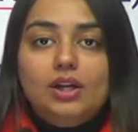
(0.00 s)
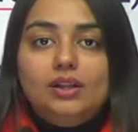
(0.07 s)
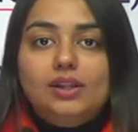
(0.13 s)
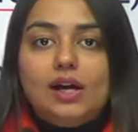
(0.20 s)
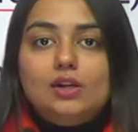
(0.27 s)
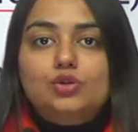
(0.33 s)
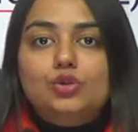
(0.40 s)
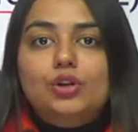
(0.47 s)

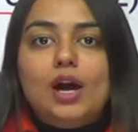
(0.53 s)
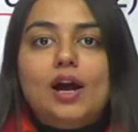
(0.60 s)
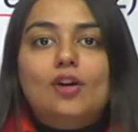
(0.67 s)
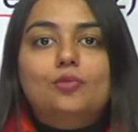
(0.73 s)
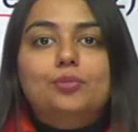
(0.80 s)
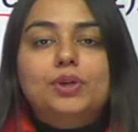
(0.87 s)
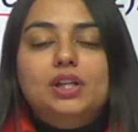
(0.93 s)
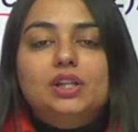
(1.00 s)
that should
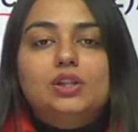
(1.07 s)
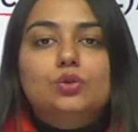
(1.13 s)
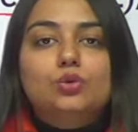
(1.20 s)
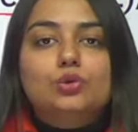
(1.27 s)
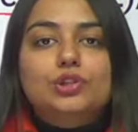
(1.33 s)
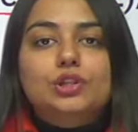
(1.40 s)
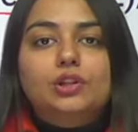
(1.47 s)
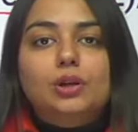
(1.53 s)
have been
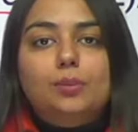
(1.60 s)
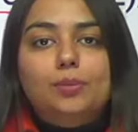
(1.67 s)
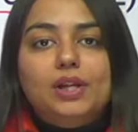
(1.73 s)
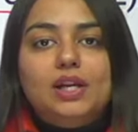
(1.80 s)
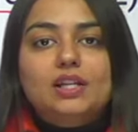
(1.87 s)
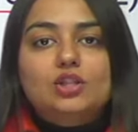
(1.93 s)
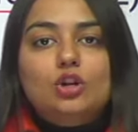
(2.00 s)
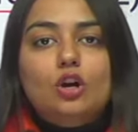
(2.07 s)
used in the
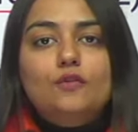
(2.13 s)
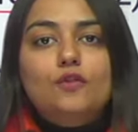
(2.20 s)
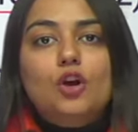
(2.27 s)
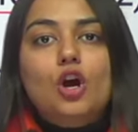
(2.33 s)
place of